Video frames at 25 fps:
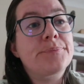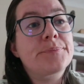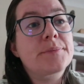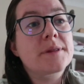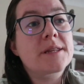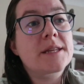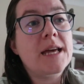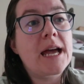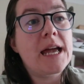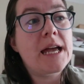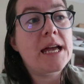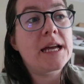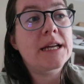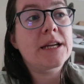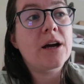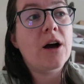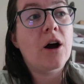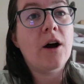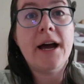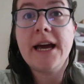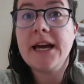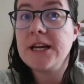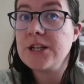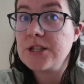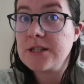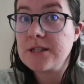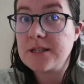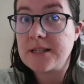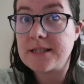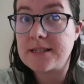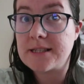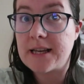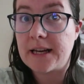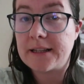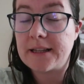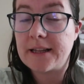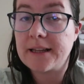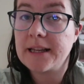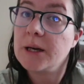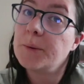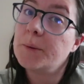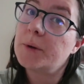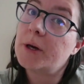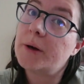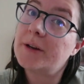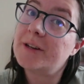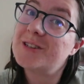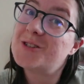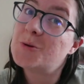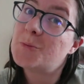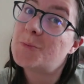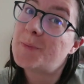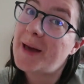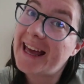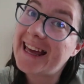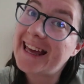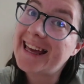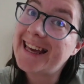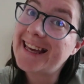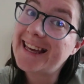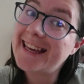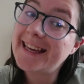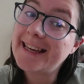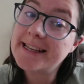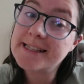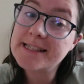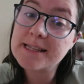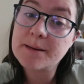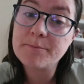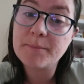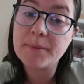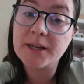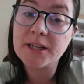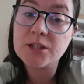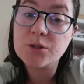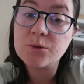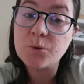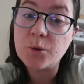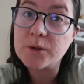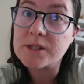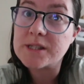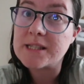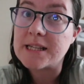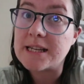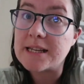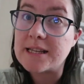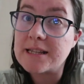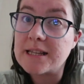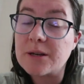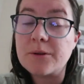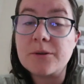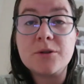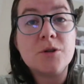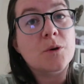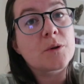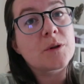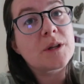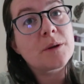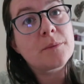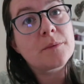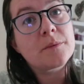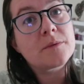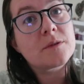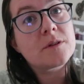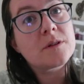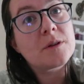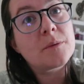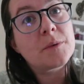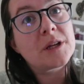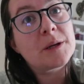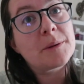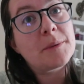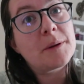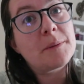Then our agency said that they were going to pay some money towards it. They were told they were gonna be